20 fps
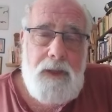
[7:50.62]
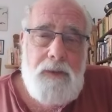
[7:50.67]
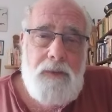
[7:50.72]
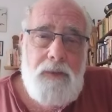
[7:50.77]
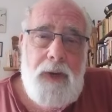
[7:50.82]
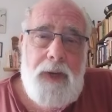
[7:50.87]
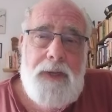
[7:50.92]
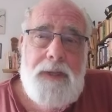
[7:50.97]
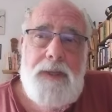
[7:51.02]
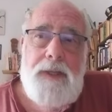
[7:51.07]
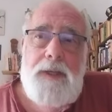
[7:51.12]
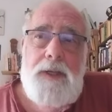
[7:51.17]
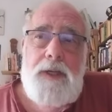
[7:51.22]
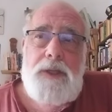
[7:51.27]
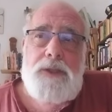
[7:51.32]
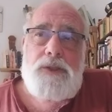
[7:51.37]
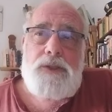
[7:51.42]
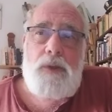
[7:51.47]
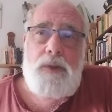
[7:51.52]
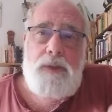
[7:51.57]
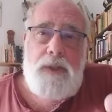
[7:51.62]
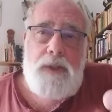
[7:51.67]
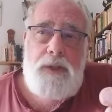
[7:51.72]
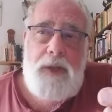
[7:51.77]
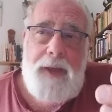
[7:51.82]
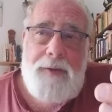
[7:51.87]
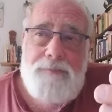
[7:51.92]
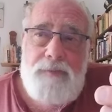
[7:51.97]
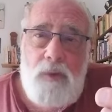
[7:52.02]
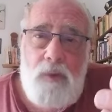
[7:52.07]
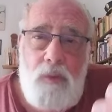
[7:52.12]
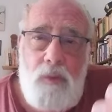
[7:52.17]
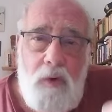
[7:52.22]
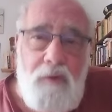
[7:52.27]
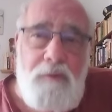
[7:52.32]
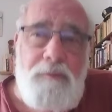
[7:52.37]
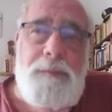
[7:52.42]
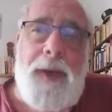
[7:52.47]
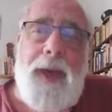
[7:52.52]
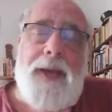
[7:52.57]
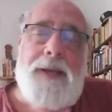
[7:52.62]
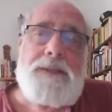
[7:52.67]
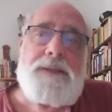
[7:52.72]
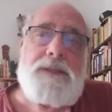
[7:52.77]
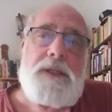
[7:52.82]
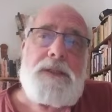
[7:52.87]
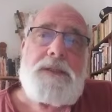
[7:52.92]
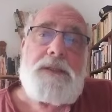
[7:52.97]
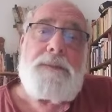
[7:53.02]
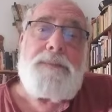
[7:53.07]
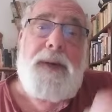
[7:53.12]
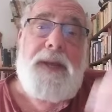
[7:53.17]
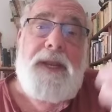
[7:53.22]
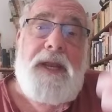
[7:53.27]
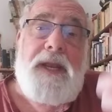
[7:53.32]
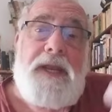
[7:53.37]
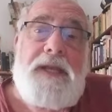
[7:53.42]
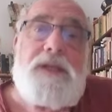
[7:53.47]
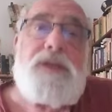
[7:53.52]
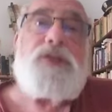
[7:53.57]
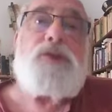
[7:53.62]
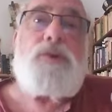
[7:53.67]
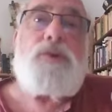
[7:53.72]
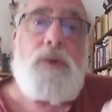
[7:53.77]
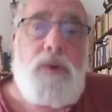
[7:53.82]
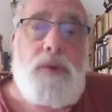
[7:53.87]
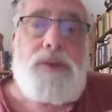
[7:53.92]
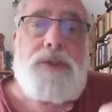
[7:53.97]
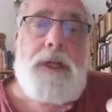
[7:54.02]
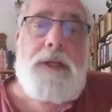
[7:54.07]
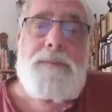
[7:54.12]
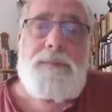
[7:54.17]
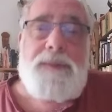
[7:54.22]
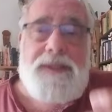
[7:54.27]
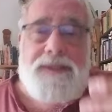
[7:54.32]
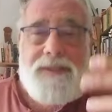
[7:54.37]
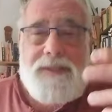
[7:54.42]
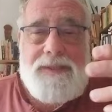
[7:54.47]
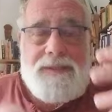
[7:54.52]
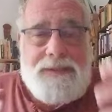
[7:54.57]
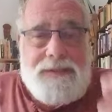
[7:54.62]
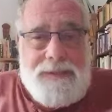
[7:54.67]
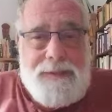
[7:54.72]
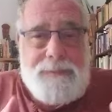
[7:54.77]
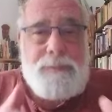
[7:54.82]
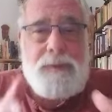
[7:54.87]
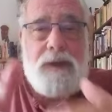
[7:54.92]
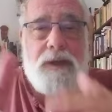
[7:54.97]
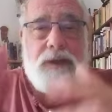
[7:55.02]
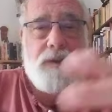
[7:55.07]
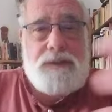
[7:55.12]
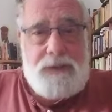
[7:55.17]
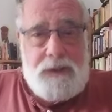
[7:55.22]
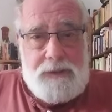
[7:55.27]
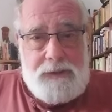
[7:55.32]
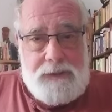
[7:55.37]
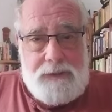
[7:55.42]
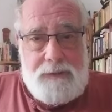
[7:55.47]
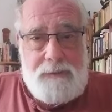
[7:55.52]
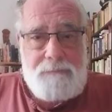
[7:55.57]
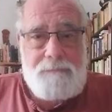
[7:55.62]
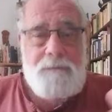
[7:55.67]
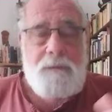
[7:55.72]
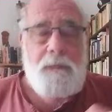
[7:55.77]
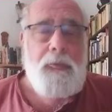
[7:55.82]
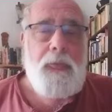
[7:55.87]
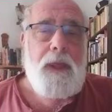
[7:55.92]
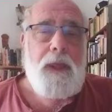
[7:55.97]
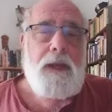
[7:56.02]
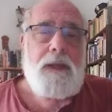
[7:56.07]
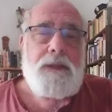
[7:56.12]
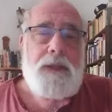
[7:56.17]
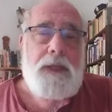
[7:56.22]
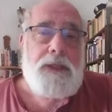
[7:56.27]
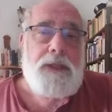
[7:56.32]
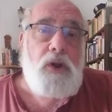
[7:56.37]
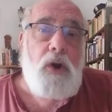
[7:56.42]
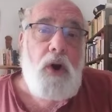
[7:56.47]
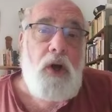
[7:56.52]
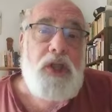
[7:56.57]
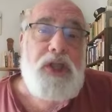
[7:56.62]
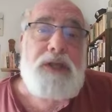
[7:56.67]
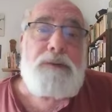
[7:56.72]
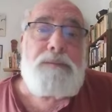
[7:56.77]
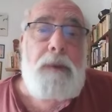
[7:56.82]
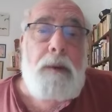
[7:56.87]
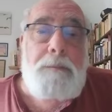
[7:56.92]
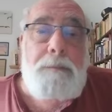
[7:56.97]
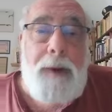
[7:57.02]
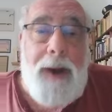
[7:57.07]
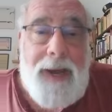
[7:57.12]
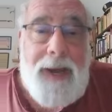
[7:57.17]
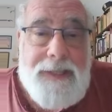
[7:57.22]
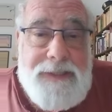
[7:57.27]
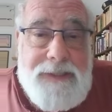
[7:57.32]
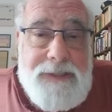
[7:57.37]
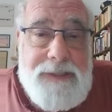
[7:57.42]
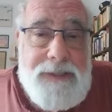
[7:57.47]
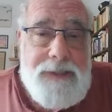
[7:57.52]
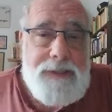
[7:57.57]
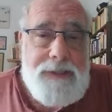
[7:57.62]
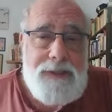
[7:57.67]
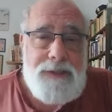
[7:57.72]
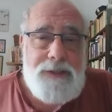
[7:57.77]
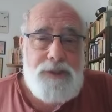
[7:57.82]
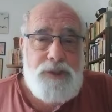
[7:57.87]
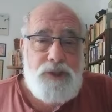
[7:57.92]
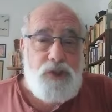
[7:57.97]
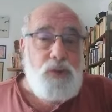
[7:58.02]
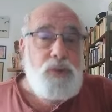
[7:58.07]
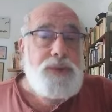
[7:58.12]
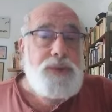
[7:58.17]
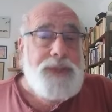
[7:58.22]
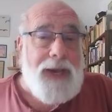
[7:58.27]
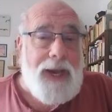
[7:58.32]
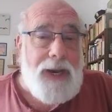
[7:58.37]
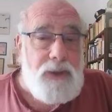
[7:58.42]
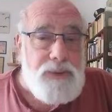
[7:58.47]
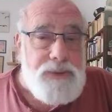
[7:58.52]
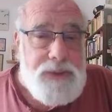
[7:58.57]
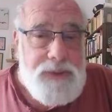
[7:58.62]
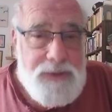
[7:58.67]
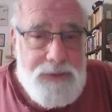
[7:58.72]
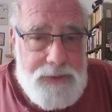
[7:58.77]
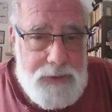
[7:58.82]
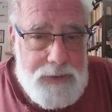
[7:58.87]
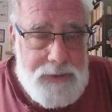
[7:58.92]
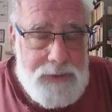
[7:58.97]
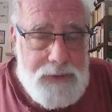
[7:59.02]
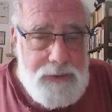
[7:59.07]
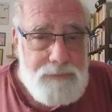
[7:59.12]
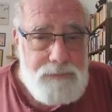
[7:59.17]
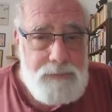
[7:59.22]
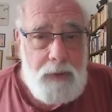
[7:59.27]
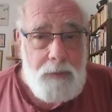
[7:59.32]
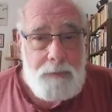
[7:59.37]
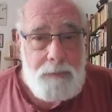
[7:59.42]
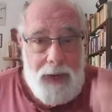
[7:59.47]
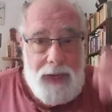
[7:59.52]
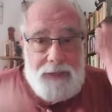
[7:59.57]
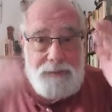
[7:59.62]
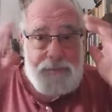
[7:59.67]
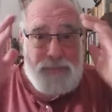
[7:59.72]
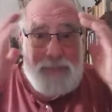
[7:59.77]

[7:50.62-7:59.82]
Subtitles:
right? So you have the Wolfpack system, and in East Jerusalem, it's a similar system that's called the Mabat 2000 system. Mabat